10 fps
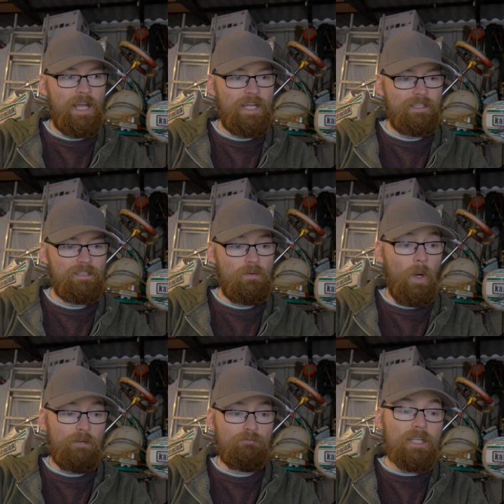and it's
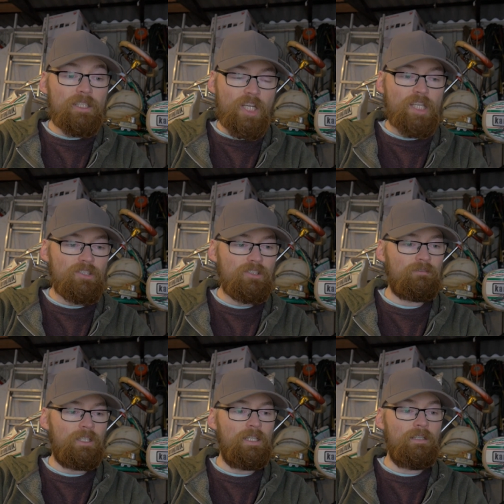quite a rich
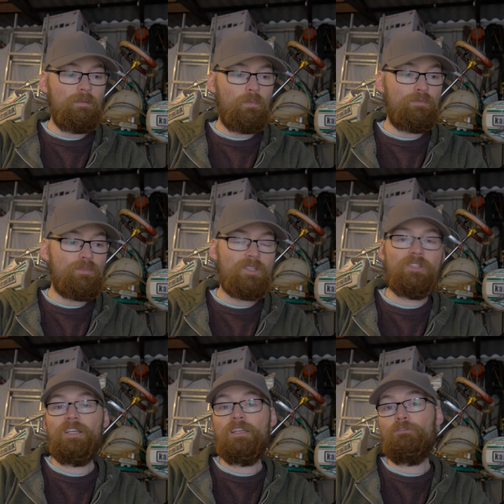history with
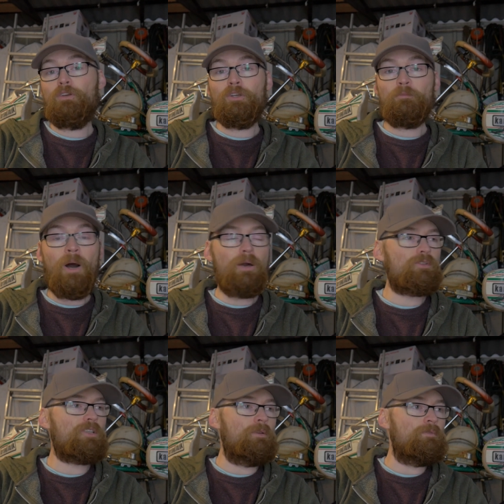significant
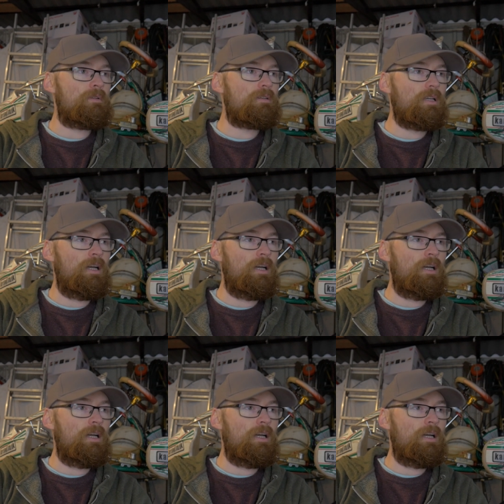milestones.